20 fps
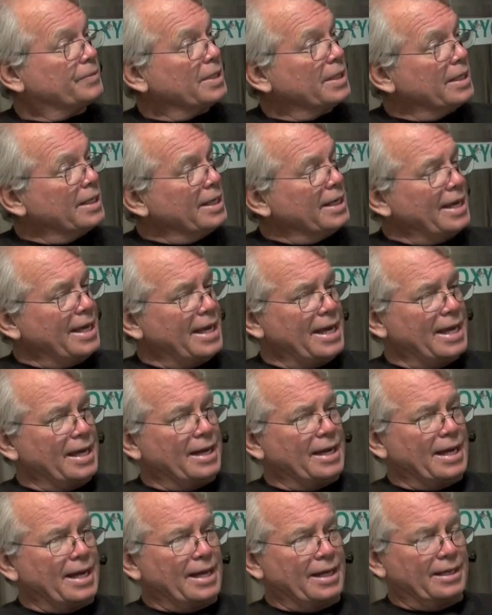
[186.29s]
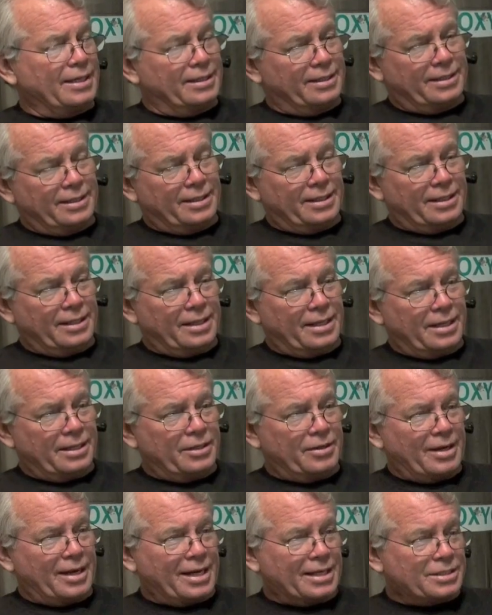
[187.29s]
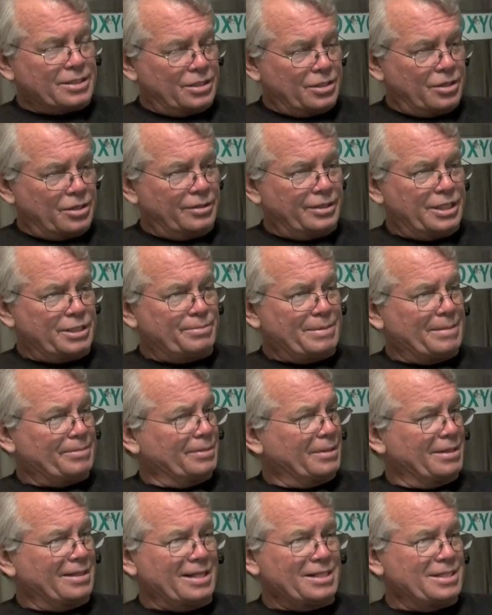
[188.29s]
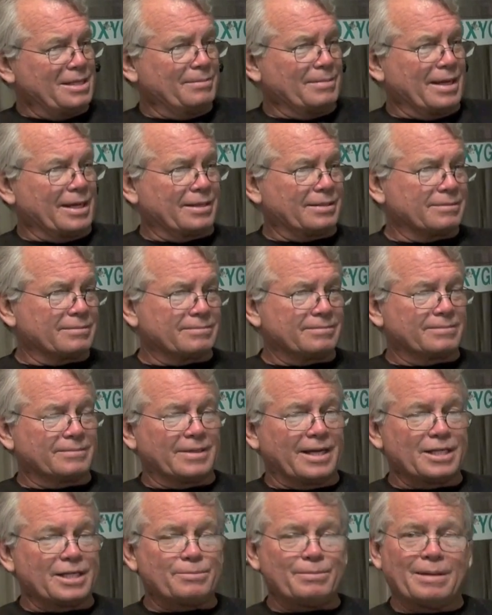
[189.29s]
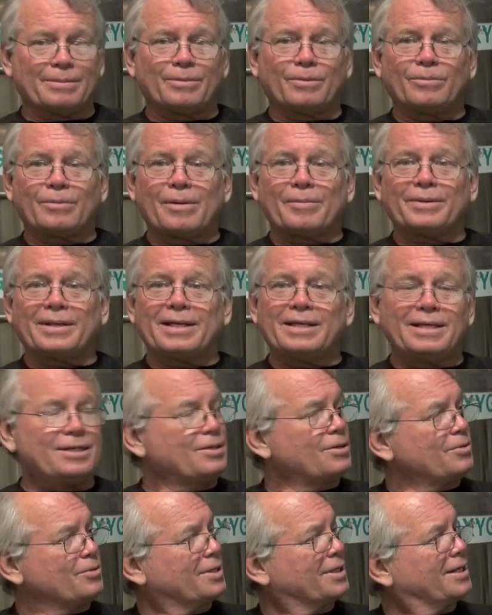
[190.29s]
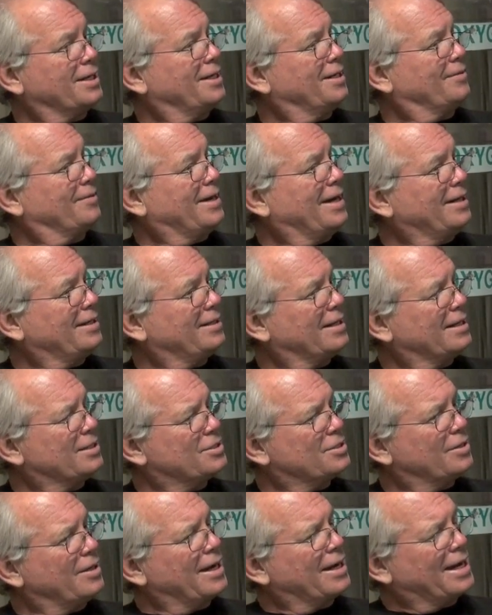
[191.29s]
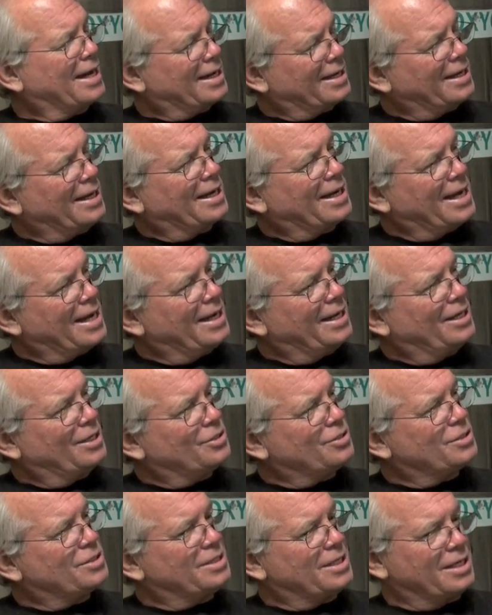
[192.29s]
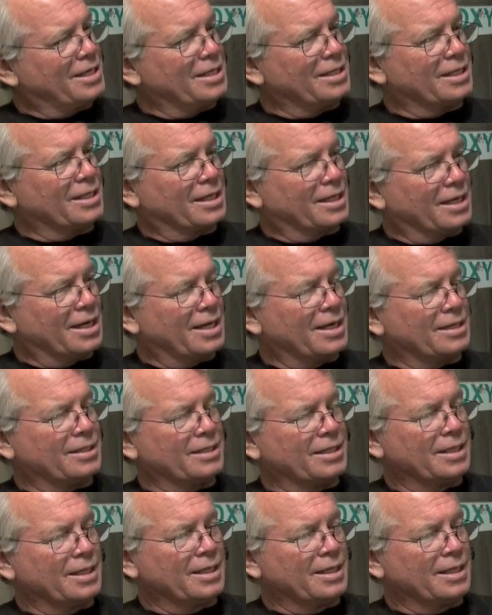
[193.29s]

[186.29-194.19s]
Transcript: Yeah. And I, you know, I got to know these people, and they seem like nice people. Why would they need to own a gun, right? And so I got, I kind of interested in the gun